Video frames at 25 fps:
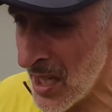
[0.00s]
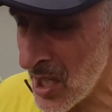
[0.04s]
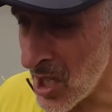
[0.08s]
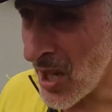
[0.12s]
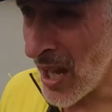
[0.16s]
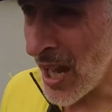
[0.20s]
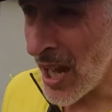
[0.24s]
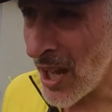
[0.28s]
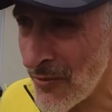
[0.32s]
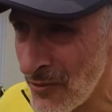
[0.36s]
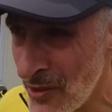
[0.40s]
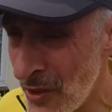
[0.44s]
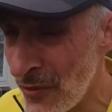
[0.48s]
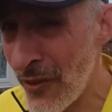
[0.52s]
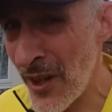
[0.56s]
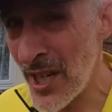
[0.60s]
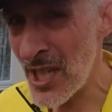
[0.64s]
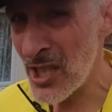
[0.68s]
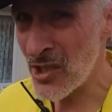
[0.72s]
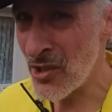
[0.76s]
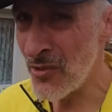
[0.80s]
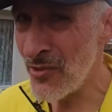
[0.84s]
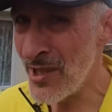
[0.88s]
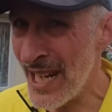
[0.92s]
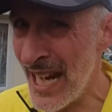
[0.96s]
you have to
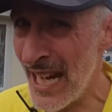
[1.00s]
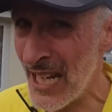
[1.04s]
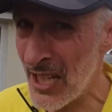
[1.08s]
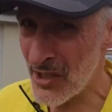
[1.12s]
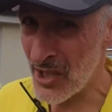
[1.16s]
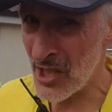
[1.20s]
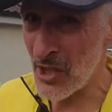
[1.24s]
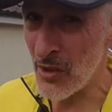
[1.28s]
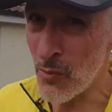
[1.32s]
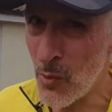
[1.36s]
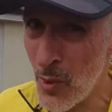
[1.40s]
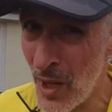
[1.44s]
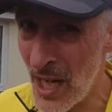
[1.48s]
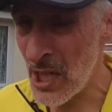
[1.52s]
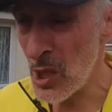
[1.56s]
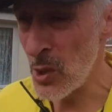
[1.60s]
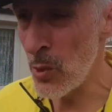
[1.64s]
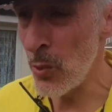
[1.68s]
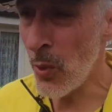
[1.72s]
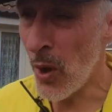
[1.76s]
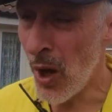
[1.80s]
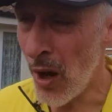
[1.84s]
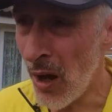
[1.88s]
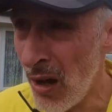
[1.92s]
face the reality of where you